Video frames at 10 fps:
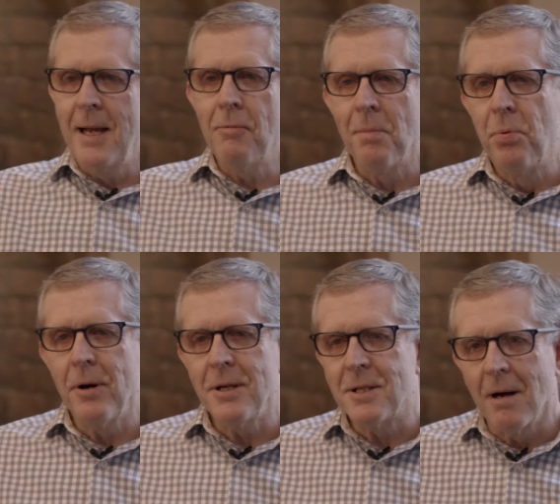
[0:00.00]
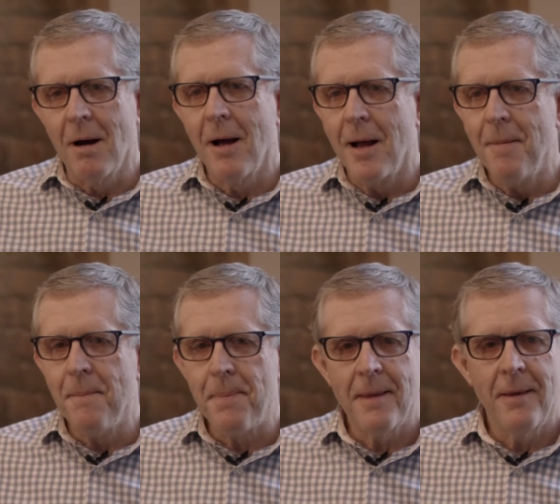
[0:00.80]
any one point in
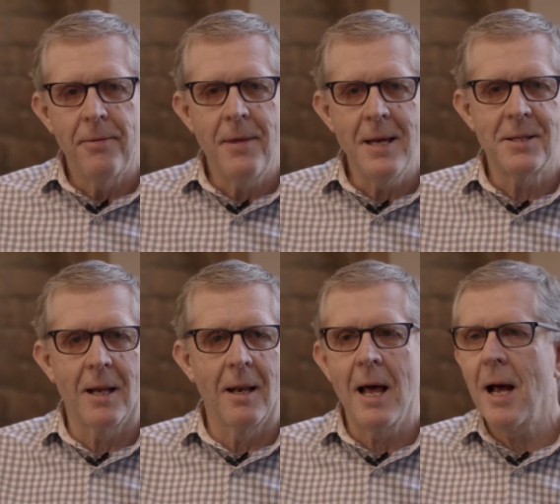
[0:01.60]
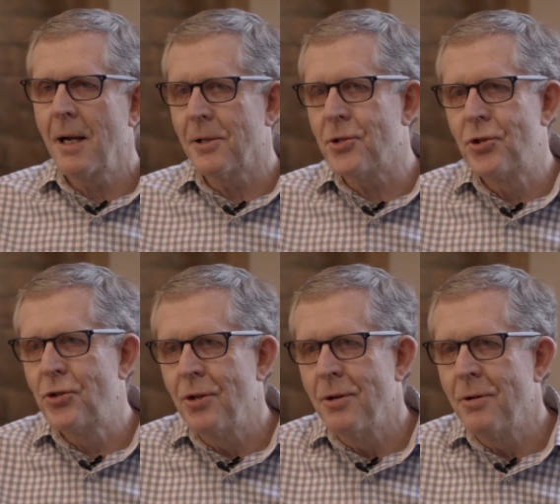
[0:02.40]
time, there's a
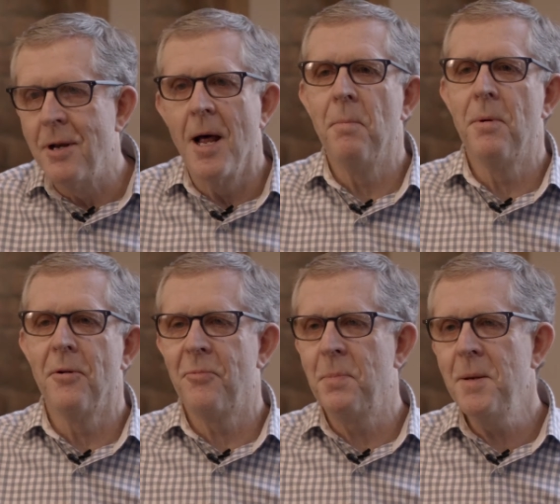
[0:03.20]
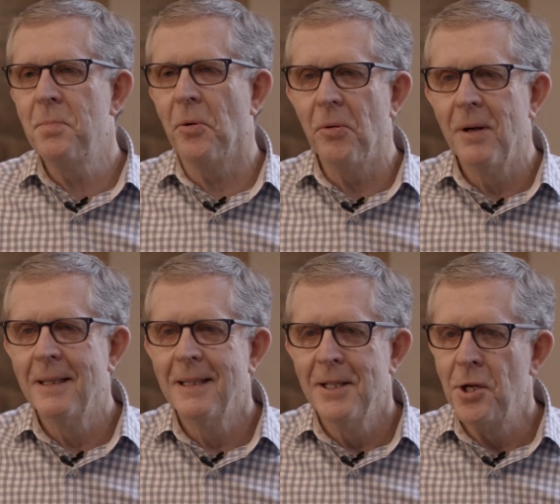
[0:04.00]
large number of people
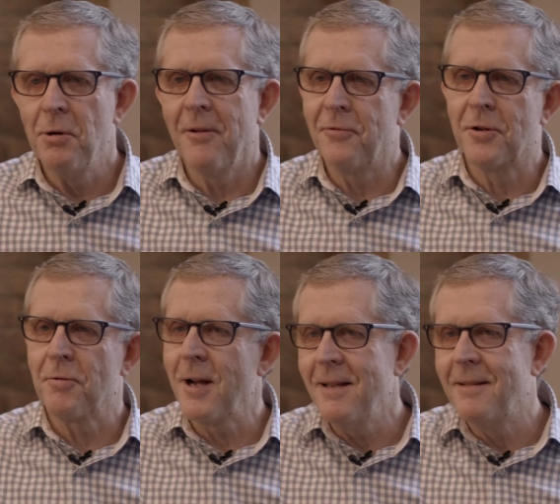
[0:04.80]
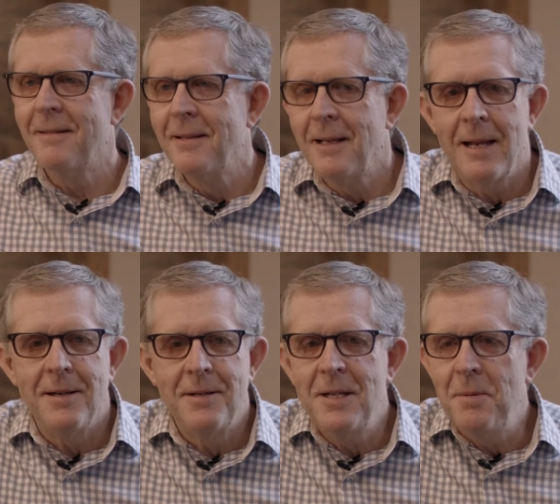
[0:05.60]
who have great
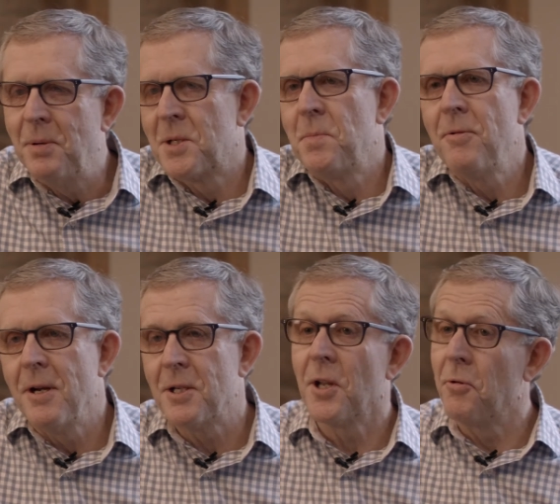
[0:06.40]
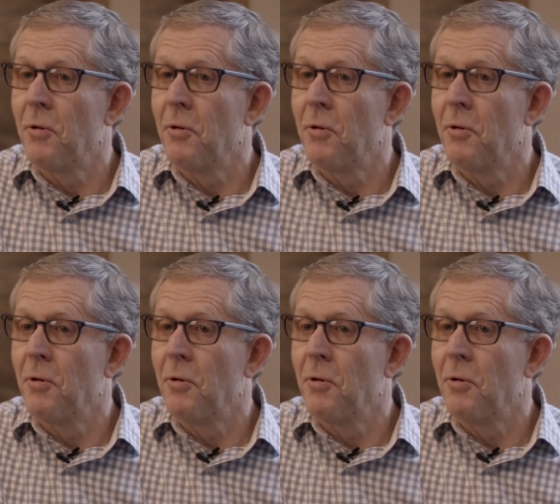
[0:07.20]
and deep experience that are